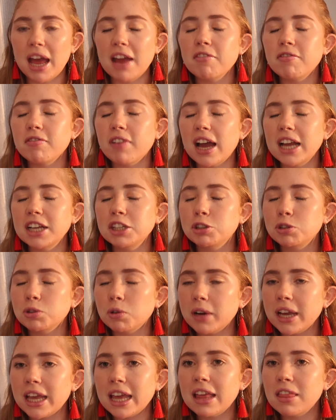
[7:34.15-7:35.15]
and find
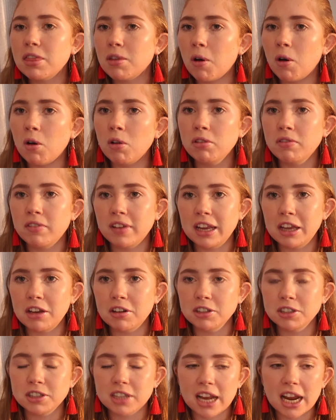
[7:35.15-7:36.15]
joy in the old
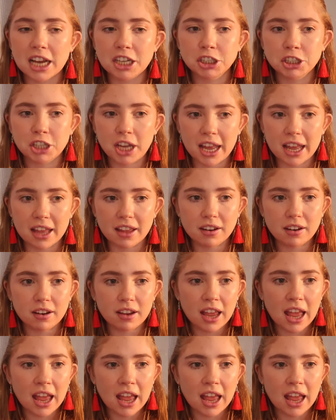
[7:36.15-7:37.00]
videos that I shared